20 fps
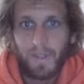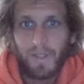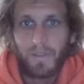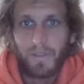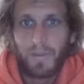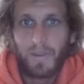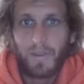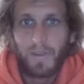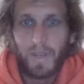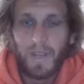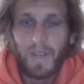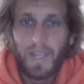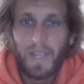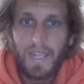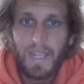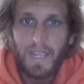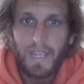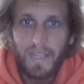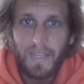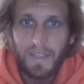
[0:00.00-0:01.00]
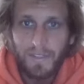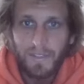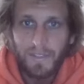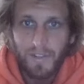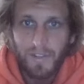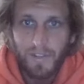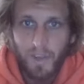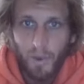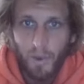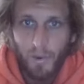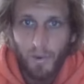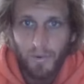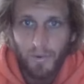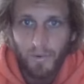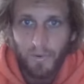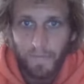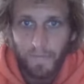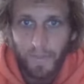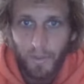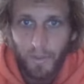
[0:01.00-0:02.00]
You can hear the tone
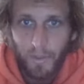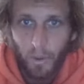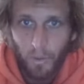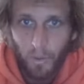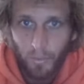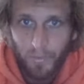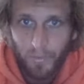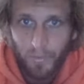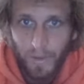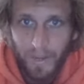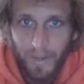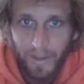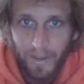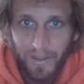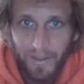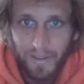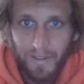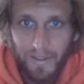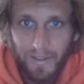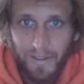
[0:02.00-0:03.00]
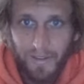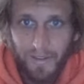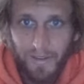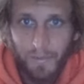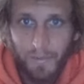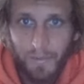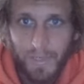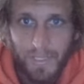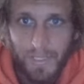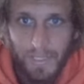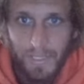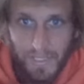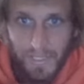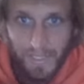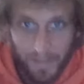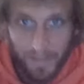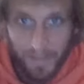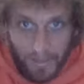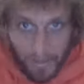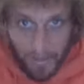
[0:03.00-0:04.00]
of the gold ring, which
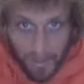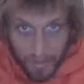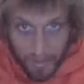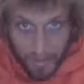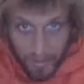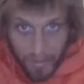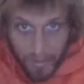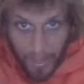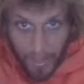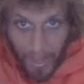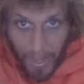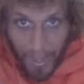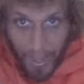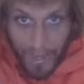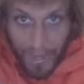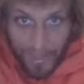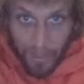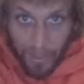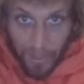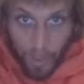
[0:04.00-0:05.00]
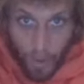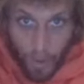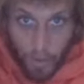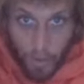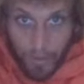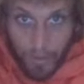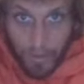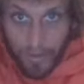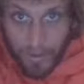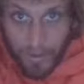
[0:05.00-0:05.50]
is the halo,